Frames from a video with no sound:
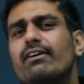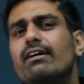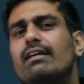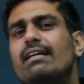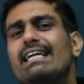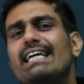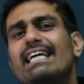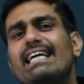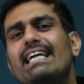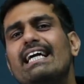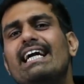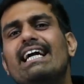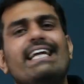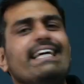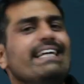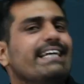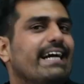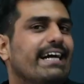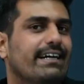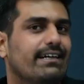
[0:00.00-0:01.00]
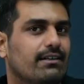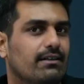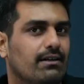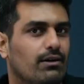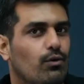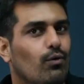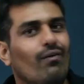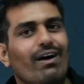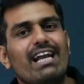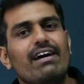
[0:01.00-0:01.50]
D indicate?
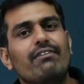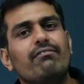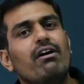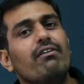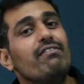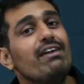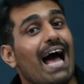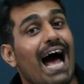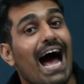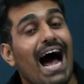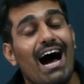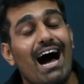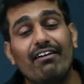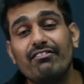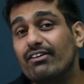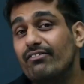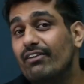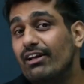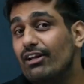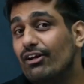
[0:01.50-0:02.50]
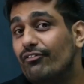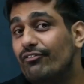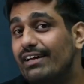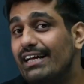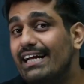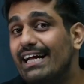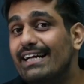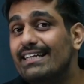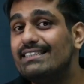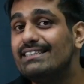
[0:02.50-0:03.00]
Whenever we have the value of D
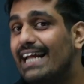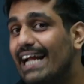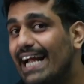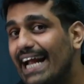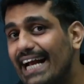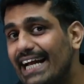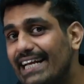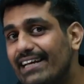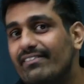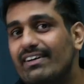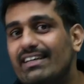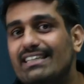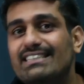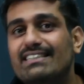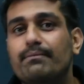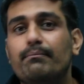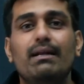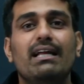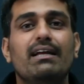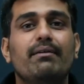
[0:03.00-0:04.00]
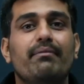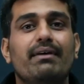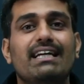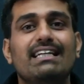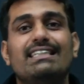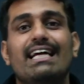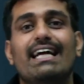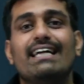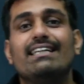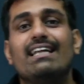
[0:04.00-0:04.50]
as negative, it simply means
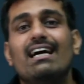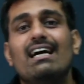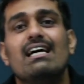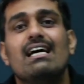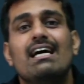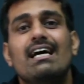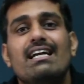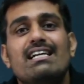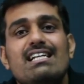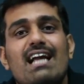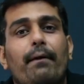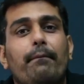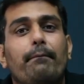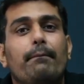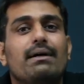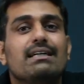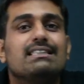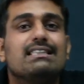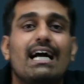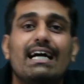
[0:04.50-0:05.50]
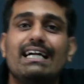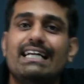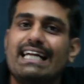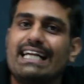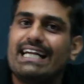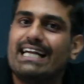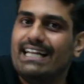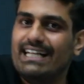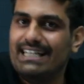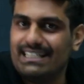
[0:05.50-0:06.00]
that the numbers are
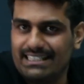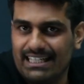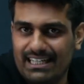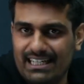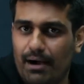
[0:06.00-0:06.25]
decreasing.